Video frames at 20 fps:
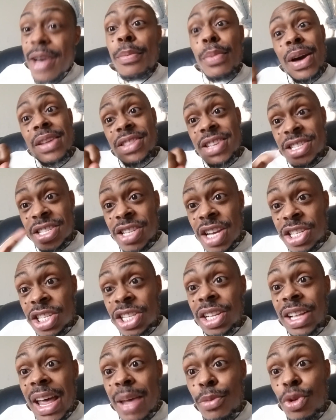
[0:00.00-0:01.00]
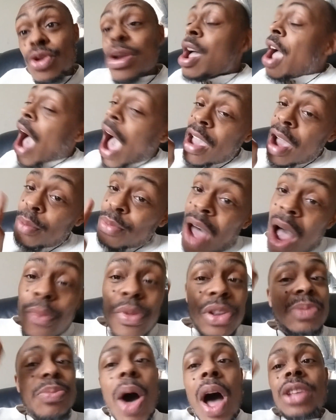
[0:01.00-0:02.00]
But this is a disclaimer. I am not
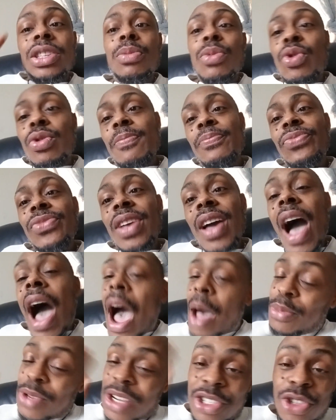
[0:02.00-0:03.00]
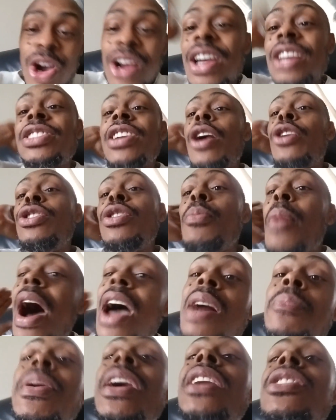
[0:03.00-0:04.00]
responsible. I'm just trying to tell you
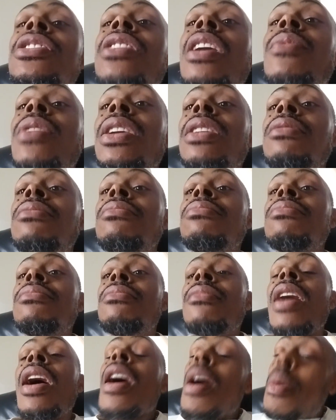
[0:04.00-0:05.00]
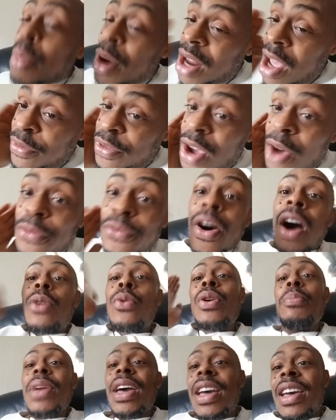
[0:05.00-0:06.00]
my opinion of it. But if you fuck
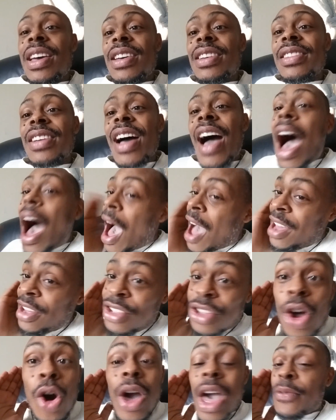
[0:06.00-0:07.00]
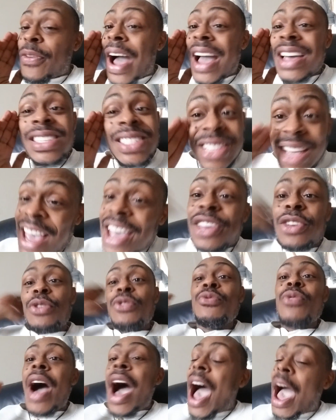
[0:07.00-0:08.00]
with me, I know if I see
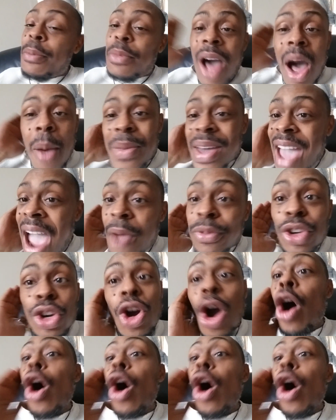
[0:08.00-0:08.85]
you, I'm coming after